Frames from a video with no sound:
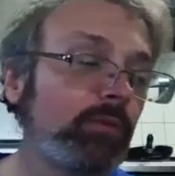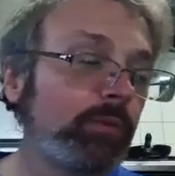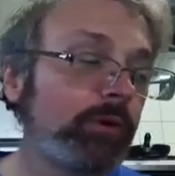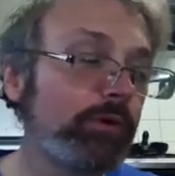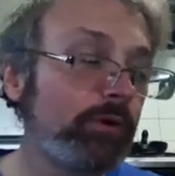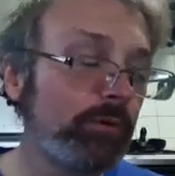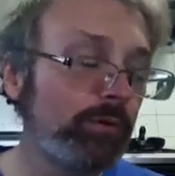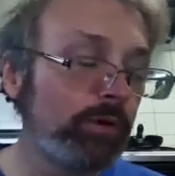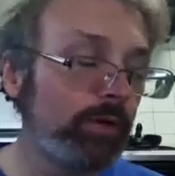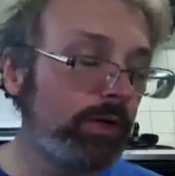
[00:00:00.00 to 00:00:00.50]
where
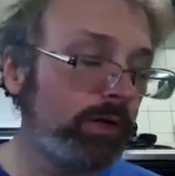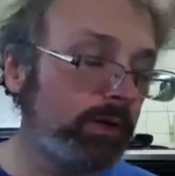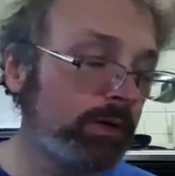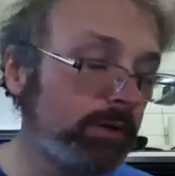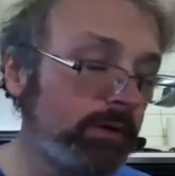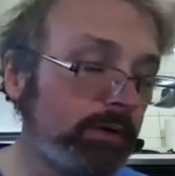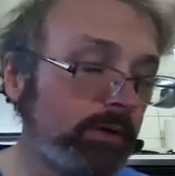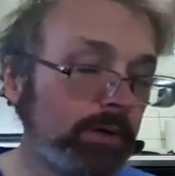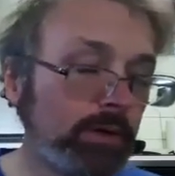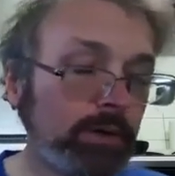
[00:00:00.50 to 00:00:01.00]
you
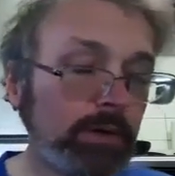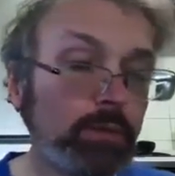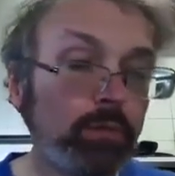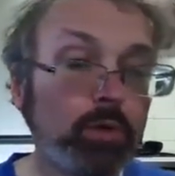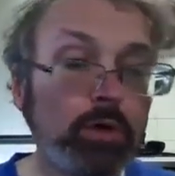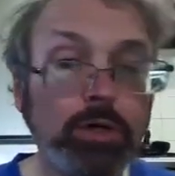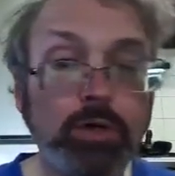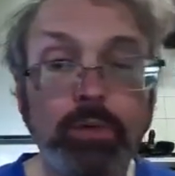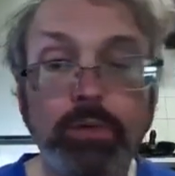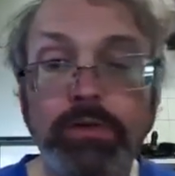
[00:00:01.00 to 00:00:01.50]
can
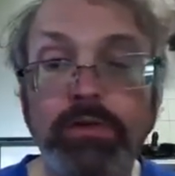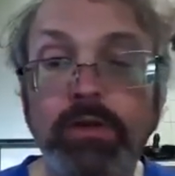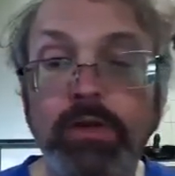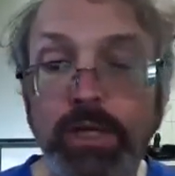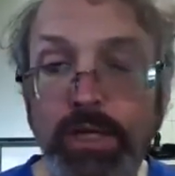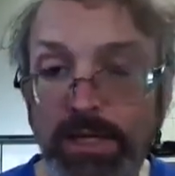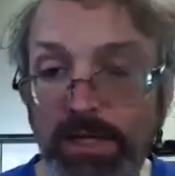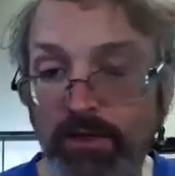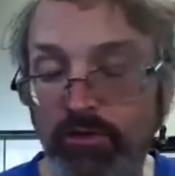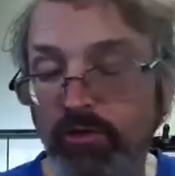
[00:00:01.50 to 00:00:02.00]
work with an
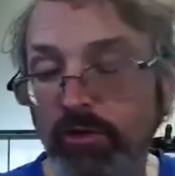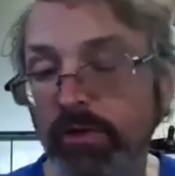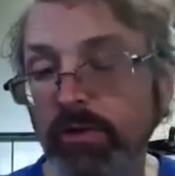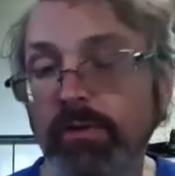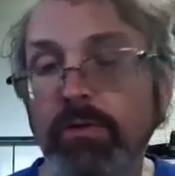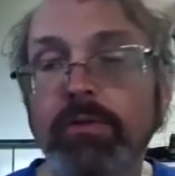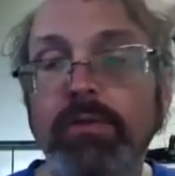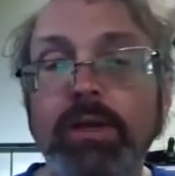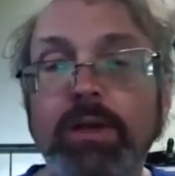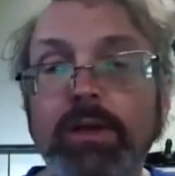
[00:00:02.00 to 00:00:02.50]

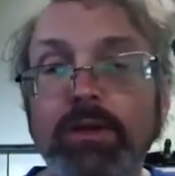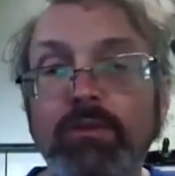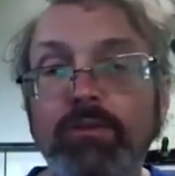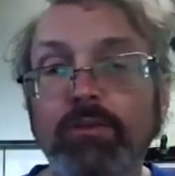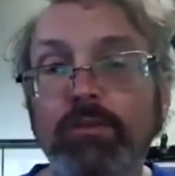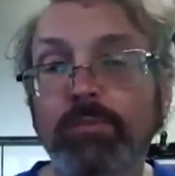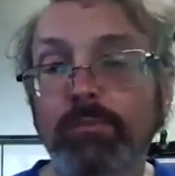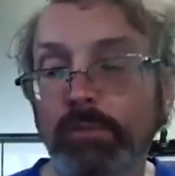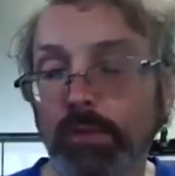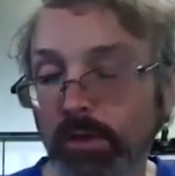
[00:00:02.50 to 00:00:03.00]
agent that has
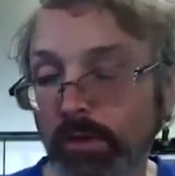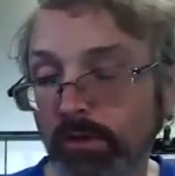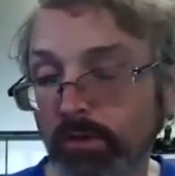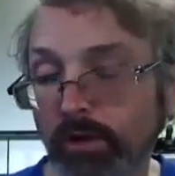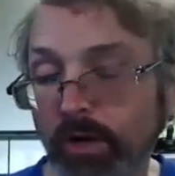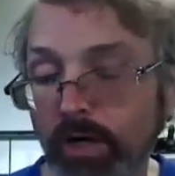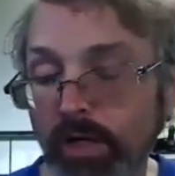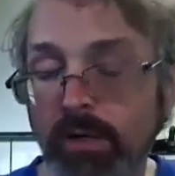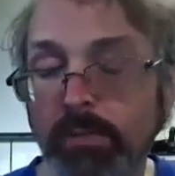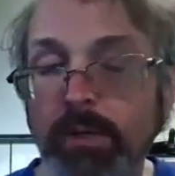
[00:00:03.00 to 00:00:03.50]
some
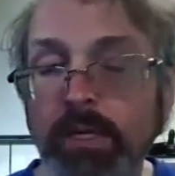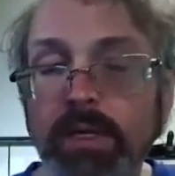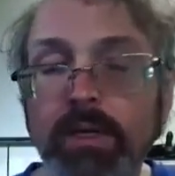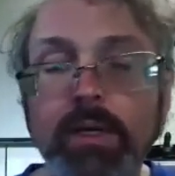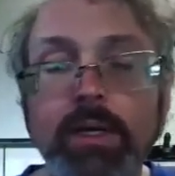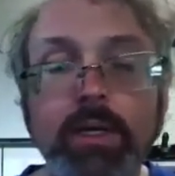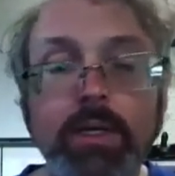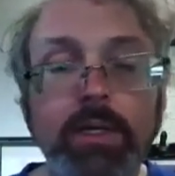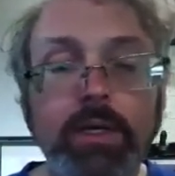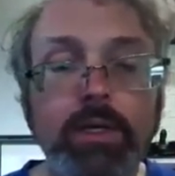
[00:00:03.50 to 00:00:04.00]
autonomy
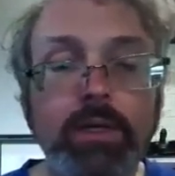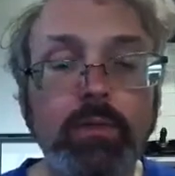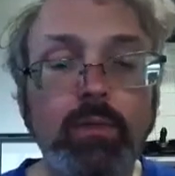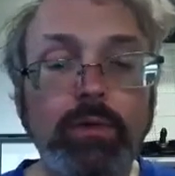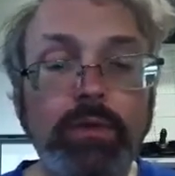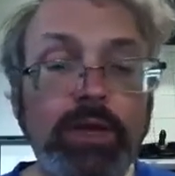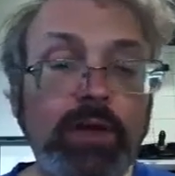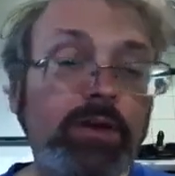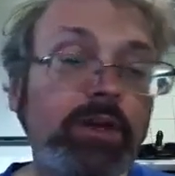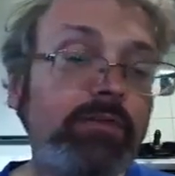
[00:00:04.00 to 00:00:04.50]

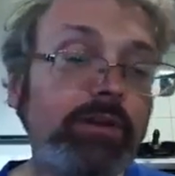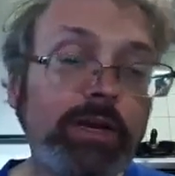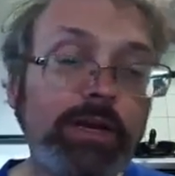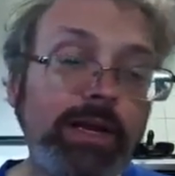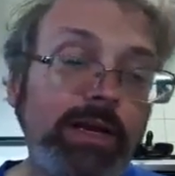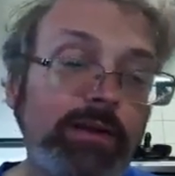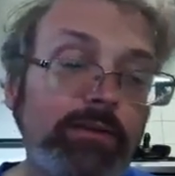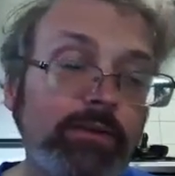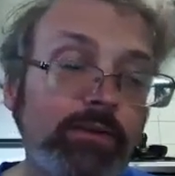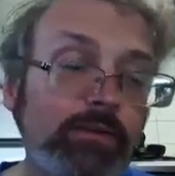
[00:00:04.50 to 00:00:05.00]
without giving it
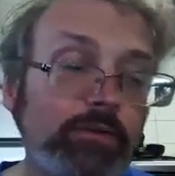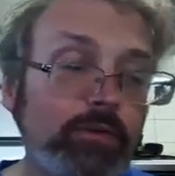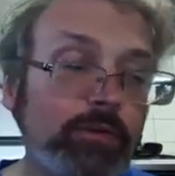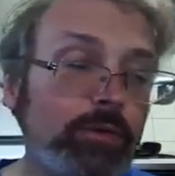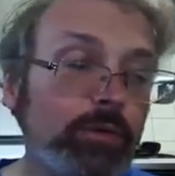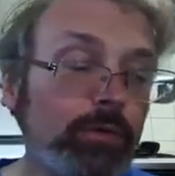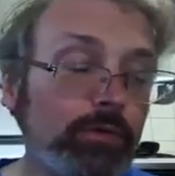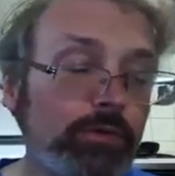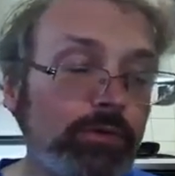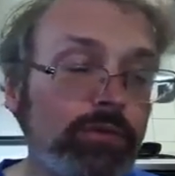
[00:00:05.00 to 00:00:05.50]
access to your
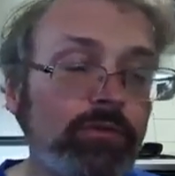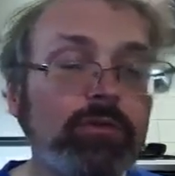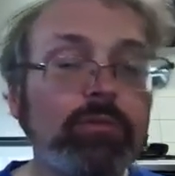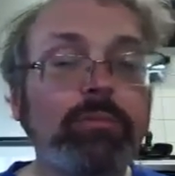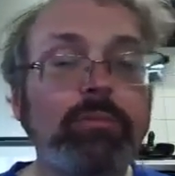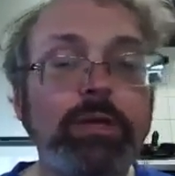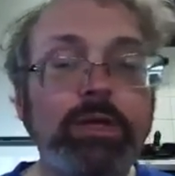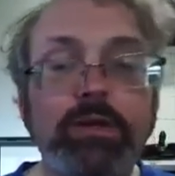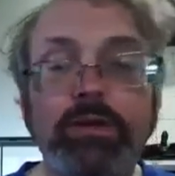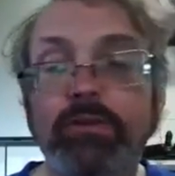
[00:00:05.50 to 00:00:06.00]
whole system,
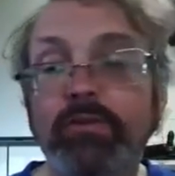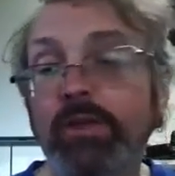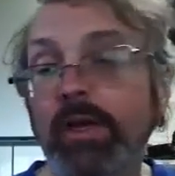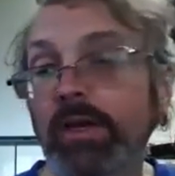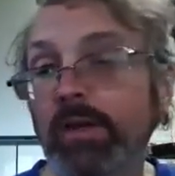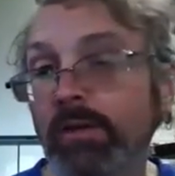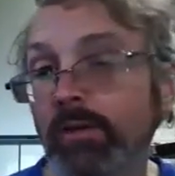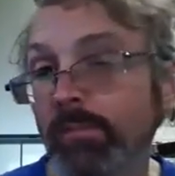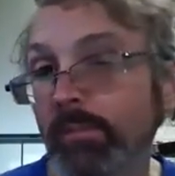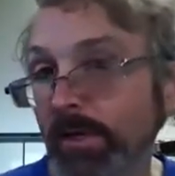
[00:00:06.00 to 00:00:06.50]
because that
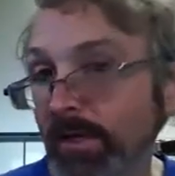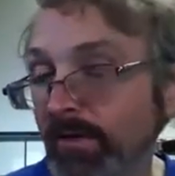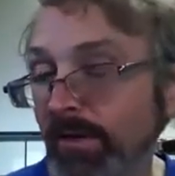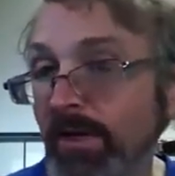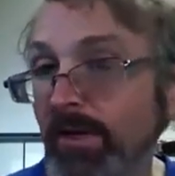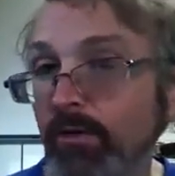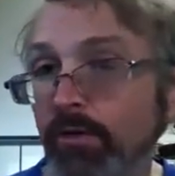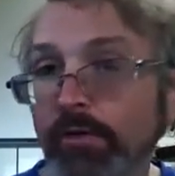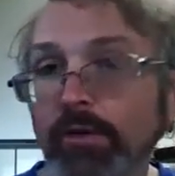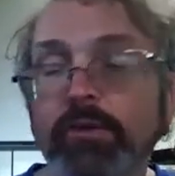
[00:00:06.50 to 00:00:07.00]
can be
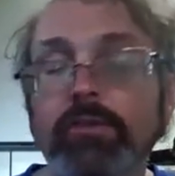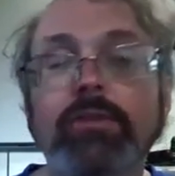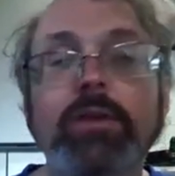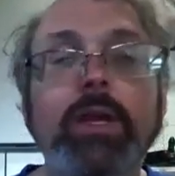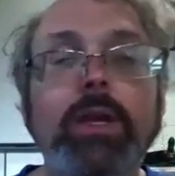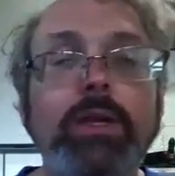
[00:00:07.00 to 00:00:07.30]
dangerous.